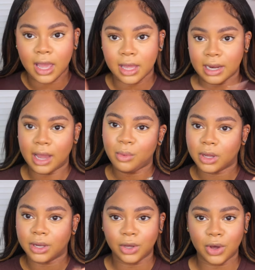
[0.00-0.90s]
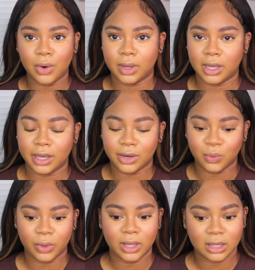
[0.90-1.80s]
now we're gonna go
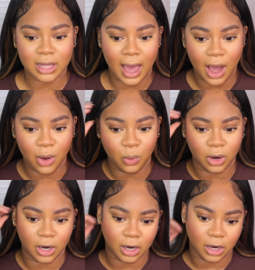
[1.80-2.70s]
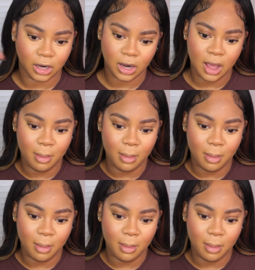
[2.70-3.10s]
in with our